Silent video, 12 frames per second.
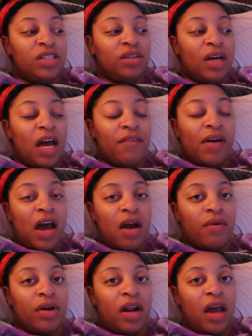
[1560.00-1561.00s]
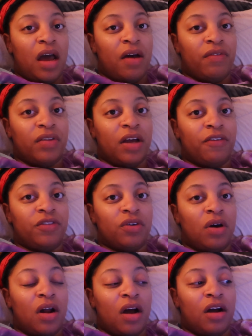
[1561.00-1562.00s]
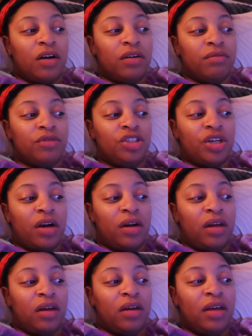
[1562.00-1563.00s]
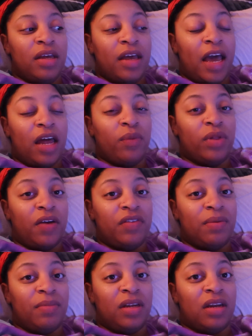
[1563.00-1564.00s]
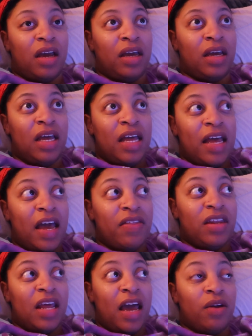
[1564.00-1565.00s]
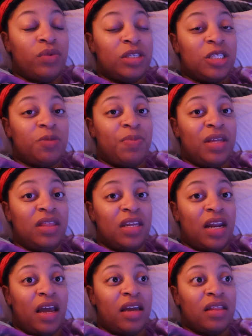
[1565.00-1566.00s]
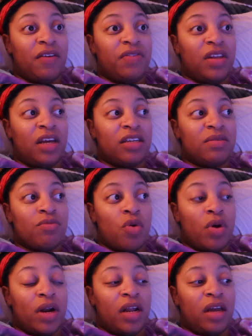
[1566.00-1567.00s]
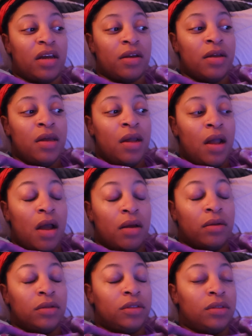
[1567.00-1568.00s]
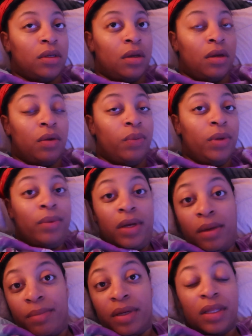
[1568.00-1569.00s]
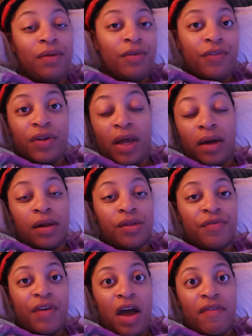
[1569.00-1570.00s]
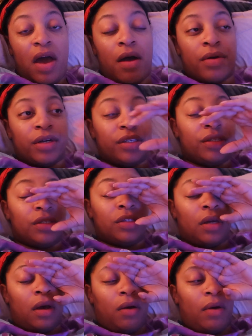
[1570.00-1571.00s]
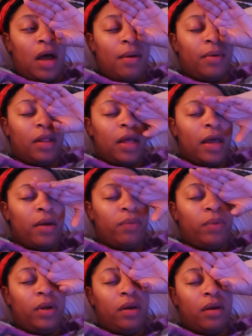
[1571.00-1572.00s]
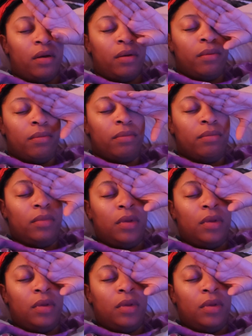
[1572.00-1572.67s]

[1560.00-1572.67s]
still have an hour and a half left on our journey had we left at midnight and then had we spent the night and left the next morning we wouldn't be leaving for like another five hours. So I'm glad we um